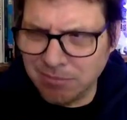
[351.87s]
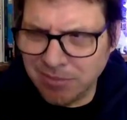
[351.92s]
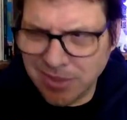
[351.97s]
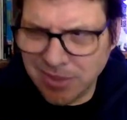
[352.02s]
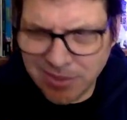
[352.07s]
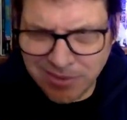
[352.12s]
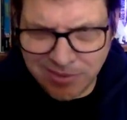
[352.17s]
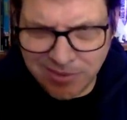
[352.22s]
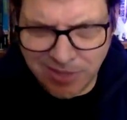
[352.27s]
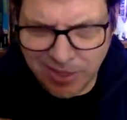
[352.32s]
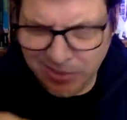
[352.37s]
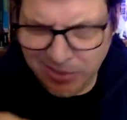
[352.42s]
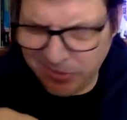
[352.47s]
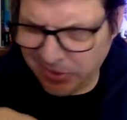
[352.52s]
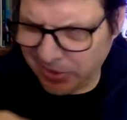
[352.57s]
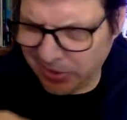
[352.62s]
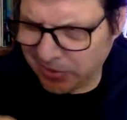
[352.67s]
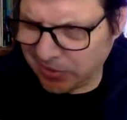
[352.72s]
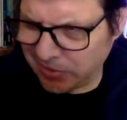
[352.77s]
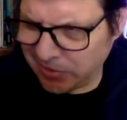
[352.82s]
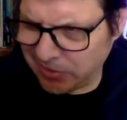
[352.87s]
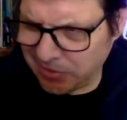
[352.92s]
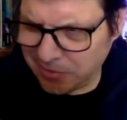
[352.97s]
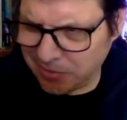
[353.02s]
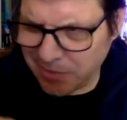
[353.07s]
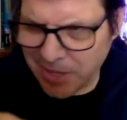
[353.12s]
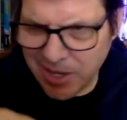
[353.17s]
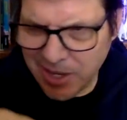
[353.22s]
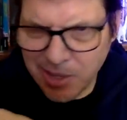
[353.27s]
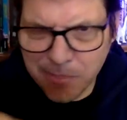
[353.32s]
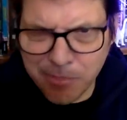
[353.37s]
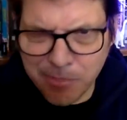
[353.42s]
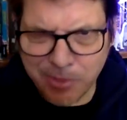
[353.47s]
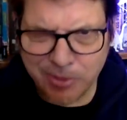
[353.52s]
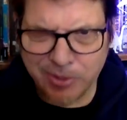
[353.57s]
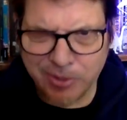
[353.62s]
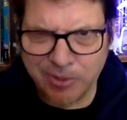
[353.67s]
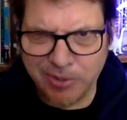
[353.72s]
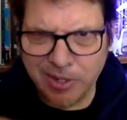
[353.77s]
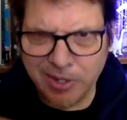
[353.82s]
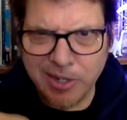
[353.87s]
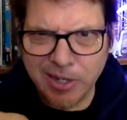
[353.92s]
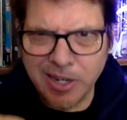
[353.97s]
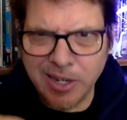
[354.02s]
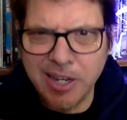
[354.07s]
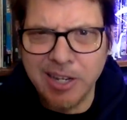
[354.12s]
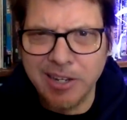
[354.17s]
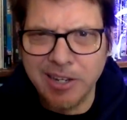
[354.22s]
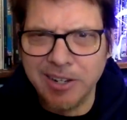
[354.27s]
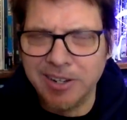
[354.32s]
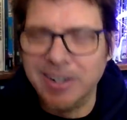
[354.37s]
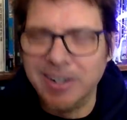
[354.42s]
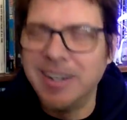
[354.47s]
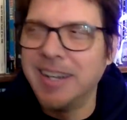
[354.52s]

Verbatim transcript: this tastes like there's some hamburger in here.